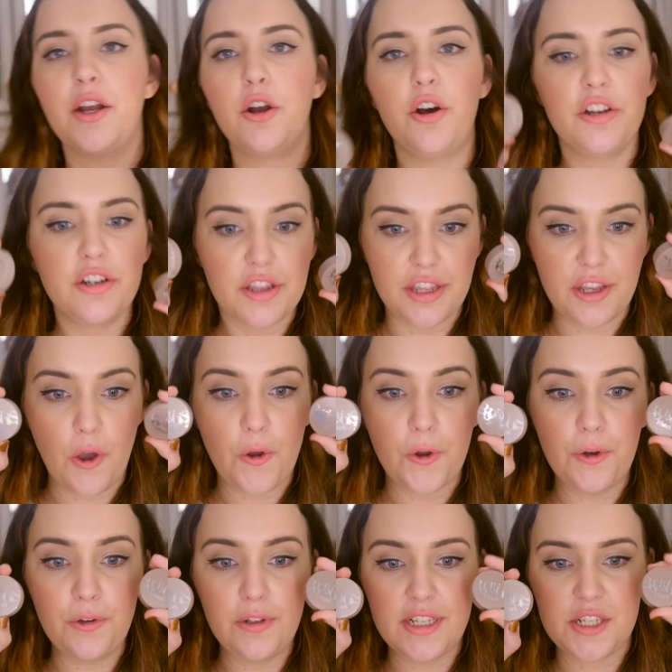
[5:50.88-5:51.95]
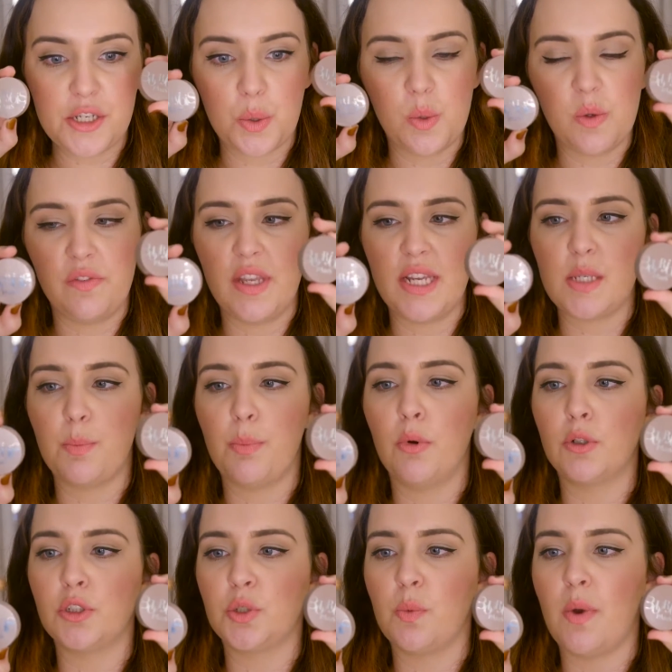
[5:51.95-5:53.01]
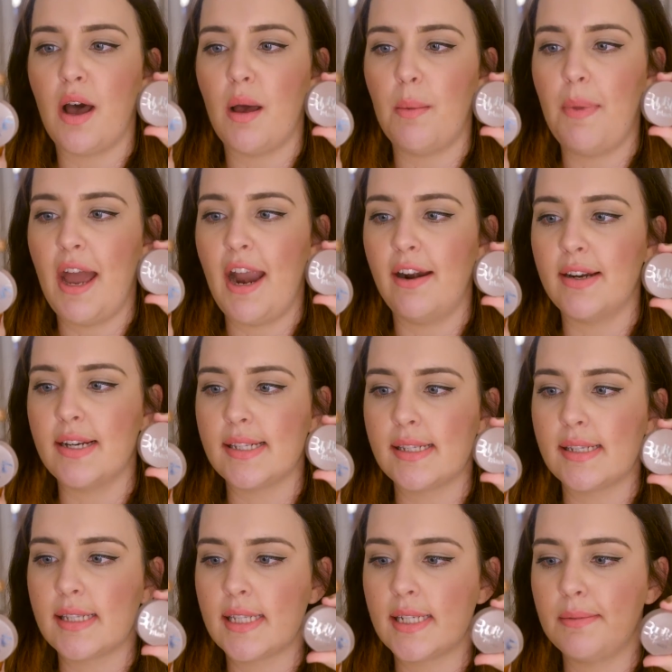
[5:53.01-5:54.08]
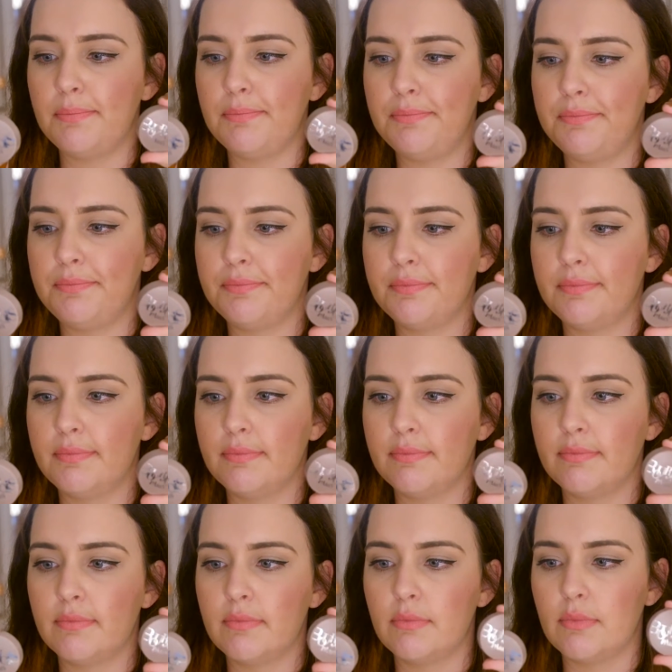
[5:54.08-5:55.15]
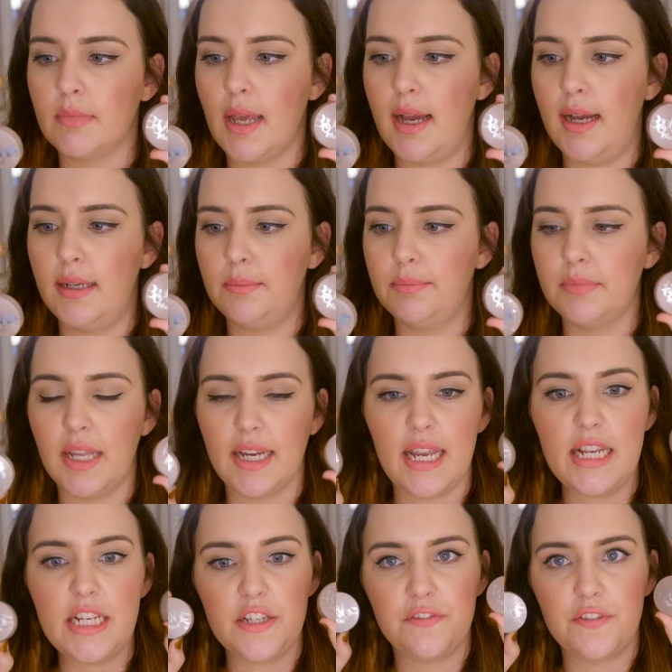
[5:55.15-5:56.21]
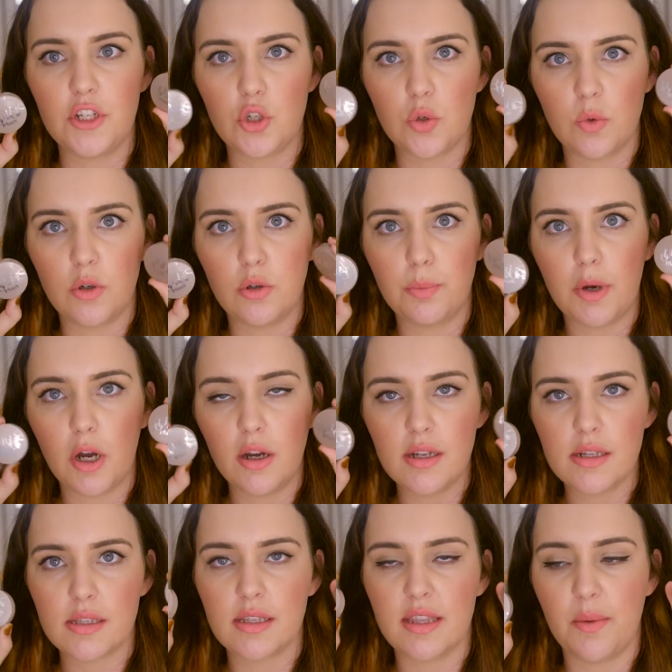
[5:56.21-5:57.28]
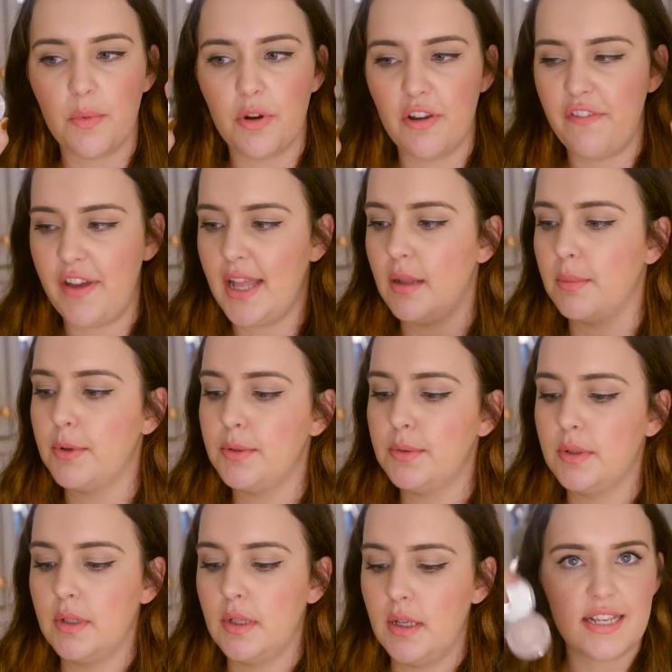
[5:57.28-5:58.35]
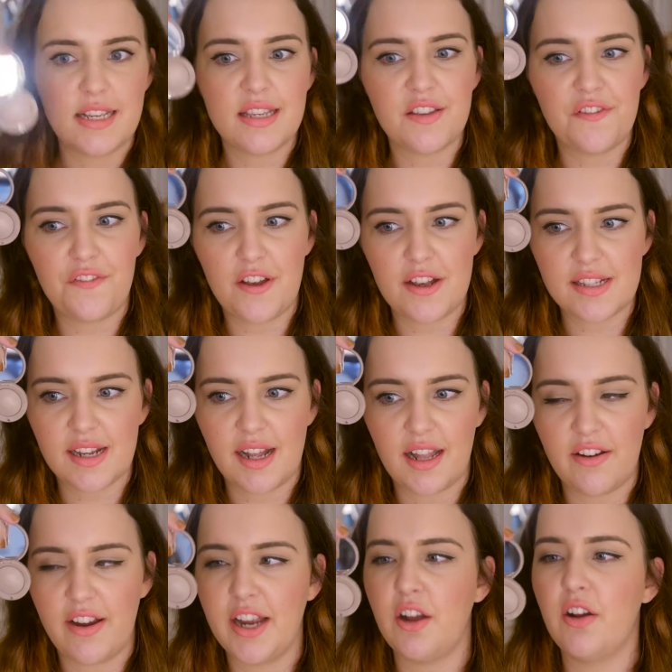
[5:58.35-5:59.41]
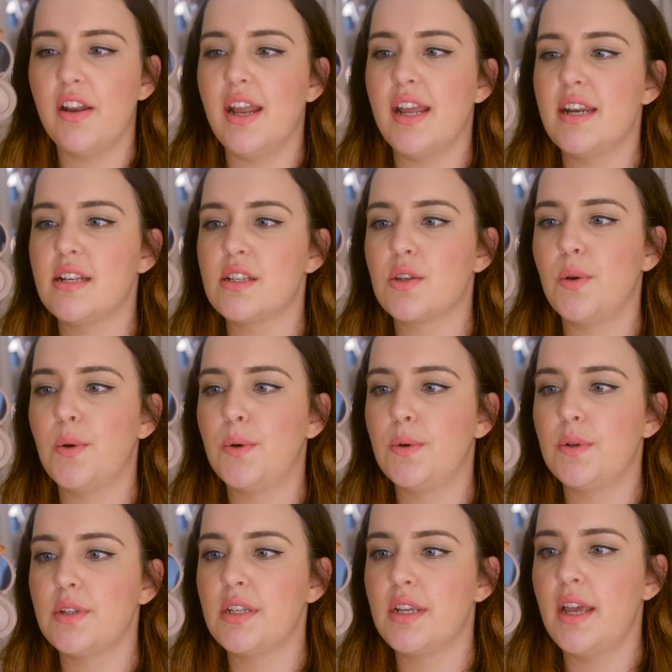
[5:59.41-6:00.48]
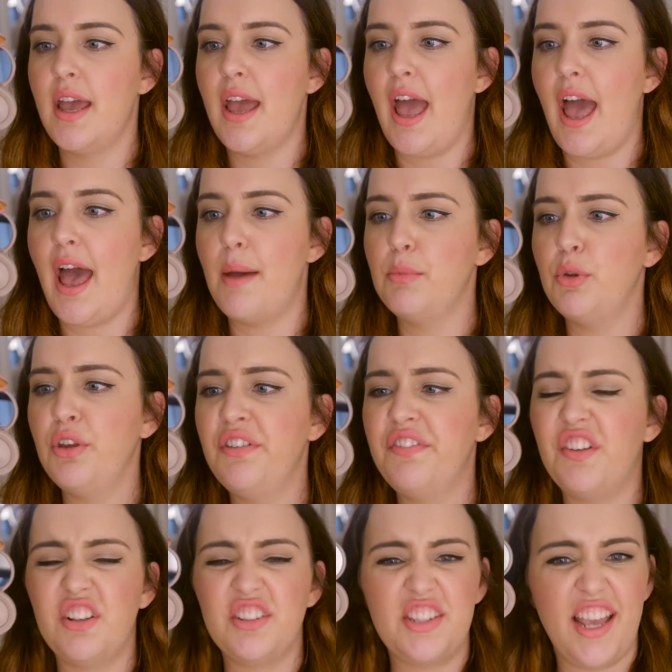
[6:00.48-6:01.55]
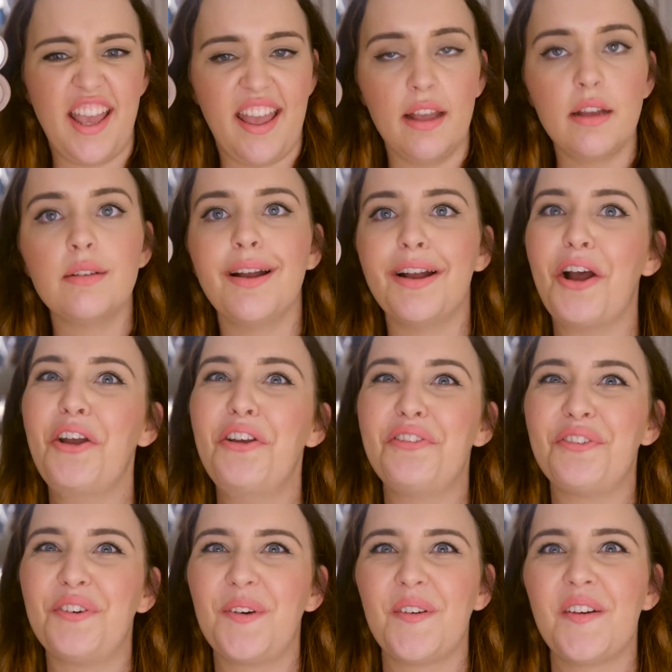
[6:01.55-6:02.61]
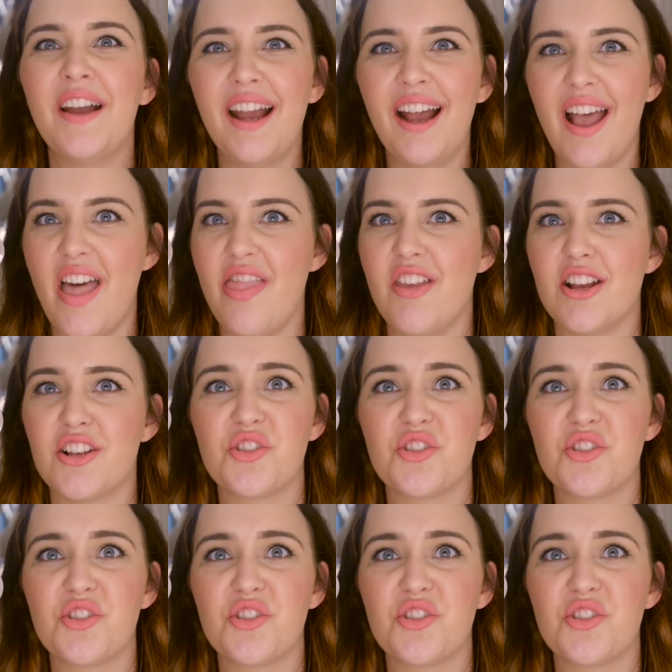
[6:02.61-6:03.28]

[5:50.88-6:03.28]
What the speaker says: got the only two of these Bourjois Paris like individual pots that were available. This is the first colour I got and it's called Amour Volonté 04, and they're